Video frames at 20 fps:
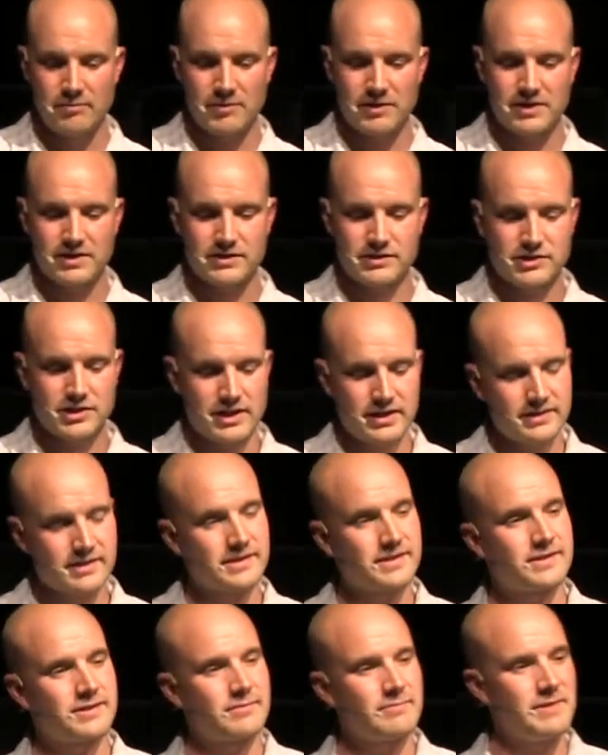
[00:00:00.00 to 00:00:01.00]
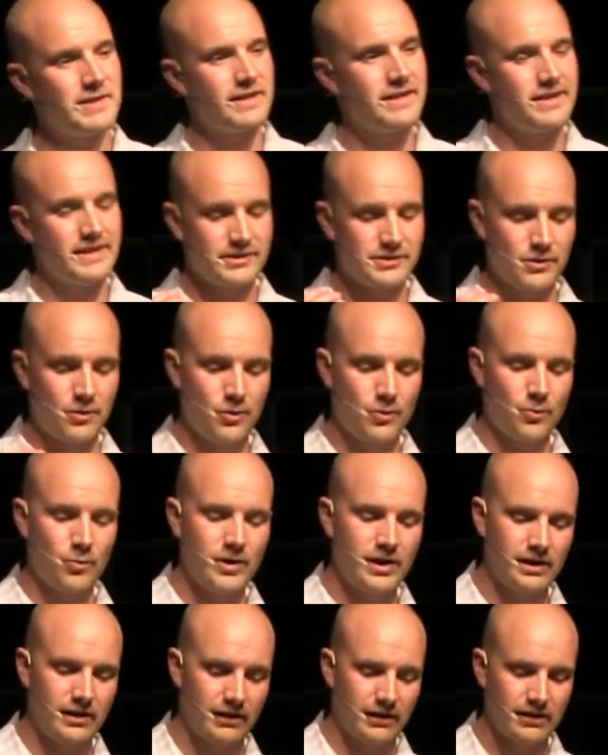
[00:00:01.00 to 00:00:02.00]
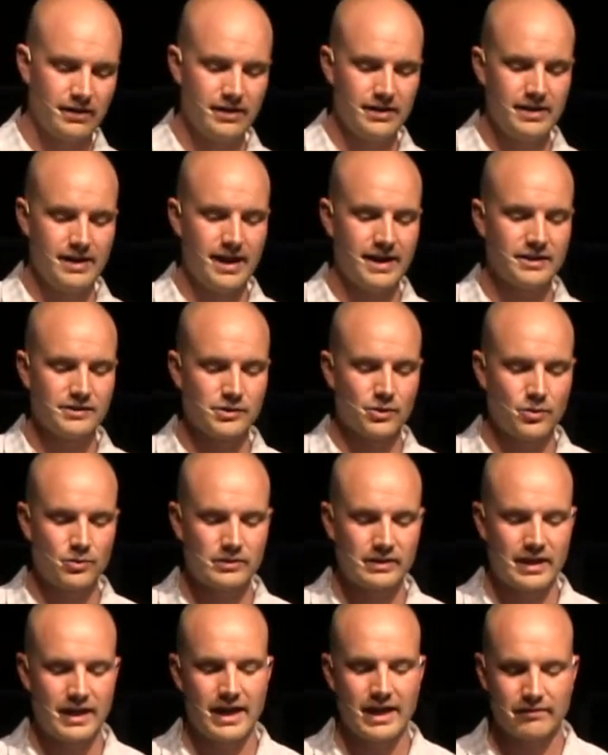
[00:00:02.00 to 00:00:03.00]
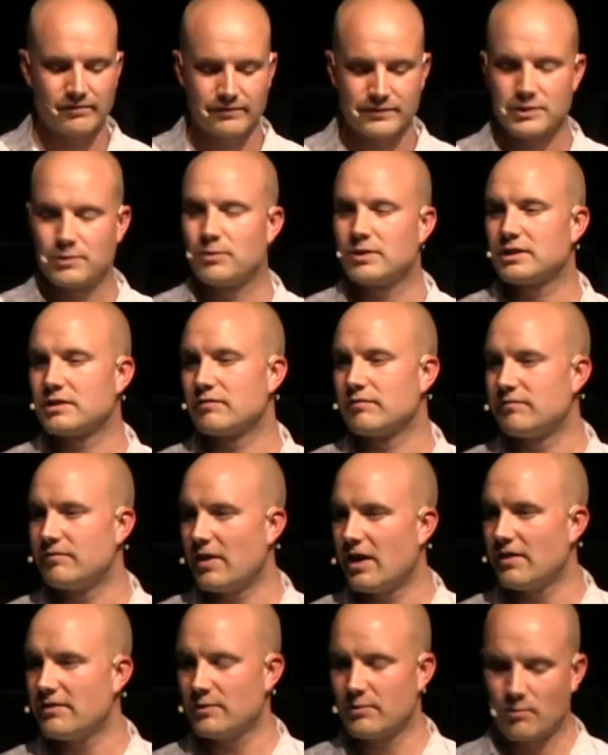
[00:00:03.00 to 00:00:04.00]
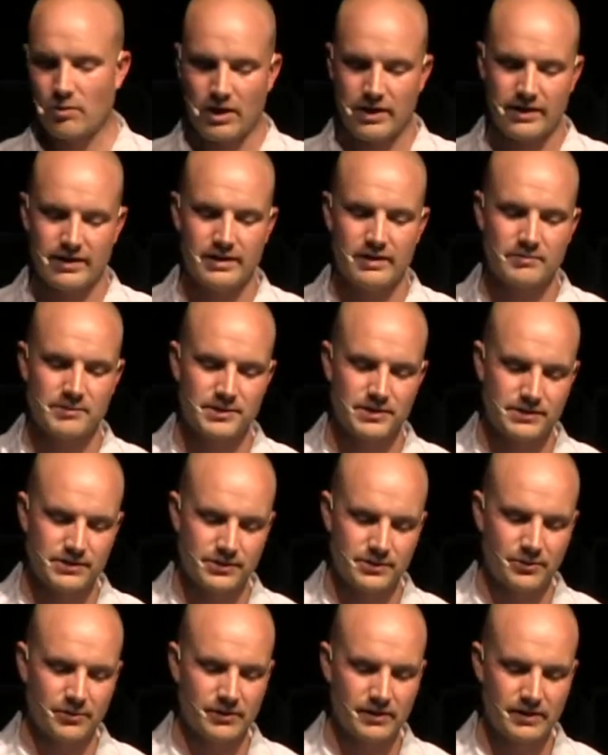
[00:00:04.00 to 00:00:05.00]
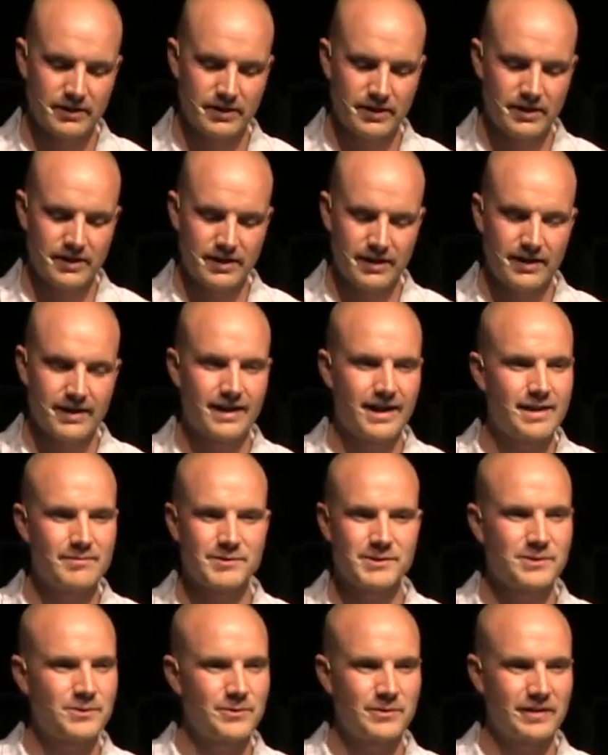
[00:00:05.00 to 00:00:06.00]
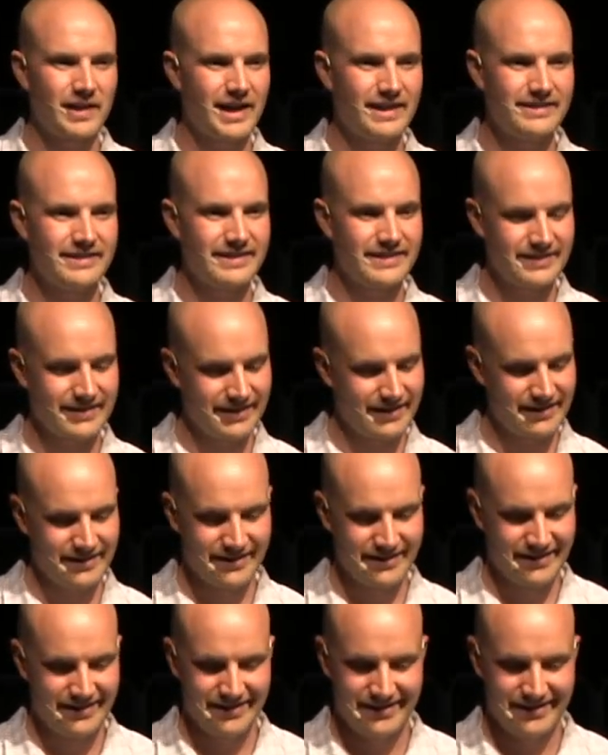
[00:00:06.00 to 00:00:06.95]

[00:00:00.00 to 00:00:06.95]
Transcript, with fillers: because Jesus submitted his own will and his own life to what the Father wanted him to do. And I'm so glad that he did,